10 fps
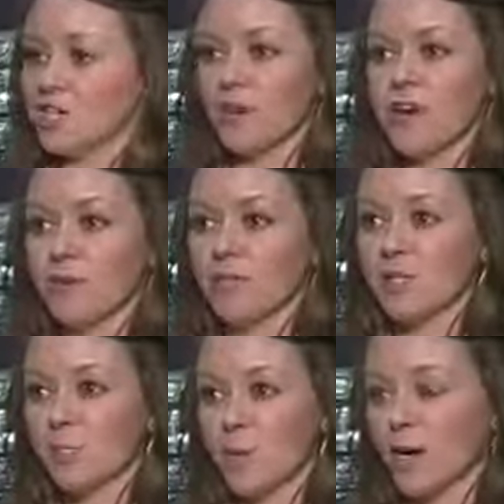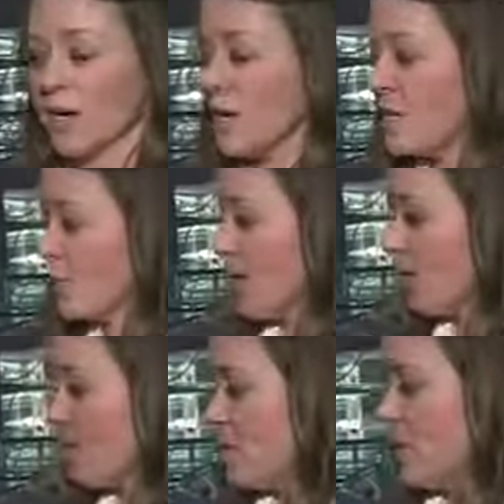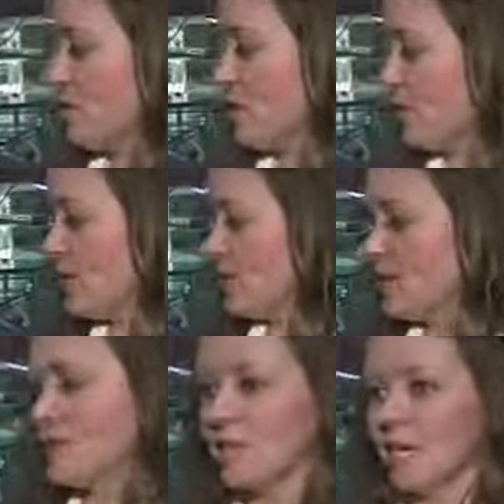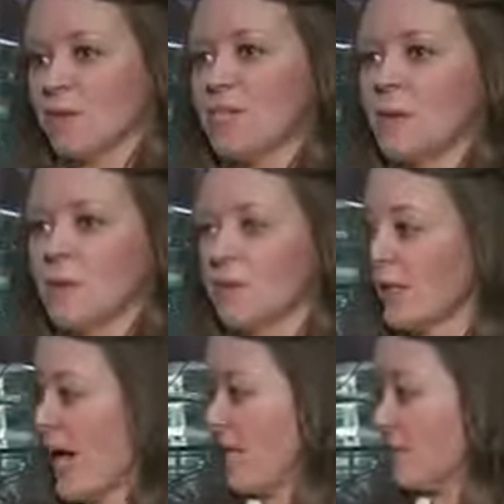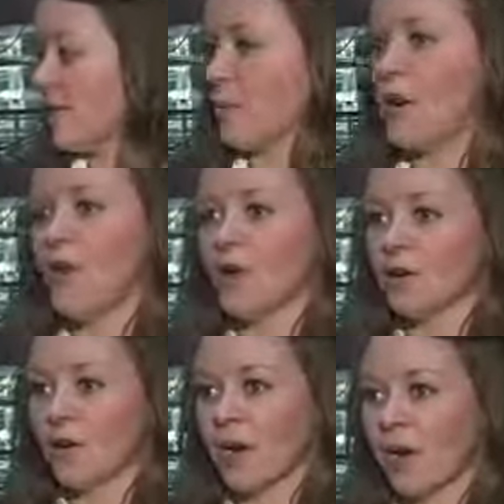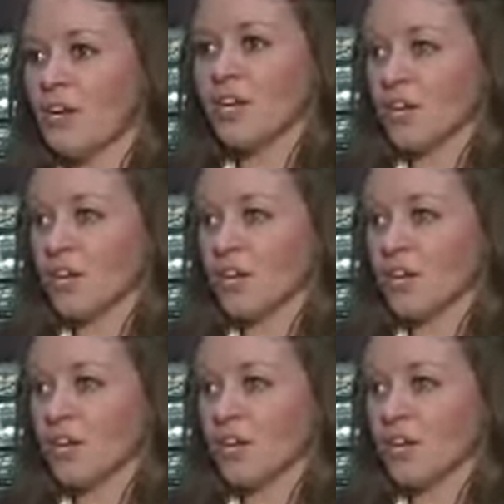dry erase board. Dry erase board, we're using the same tempered glass, same hardware.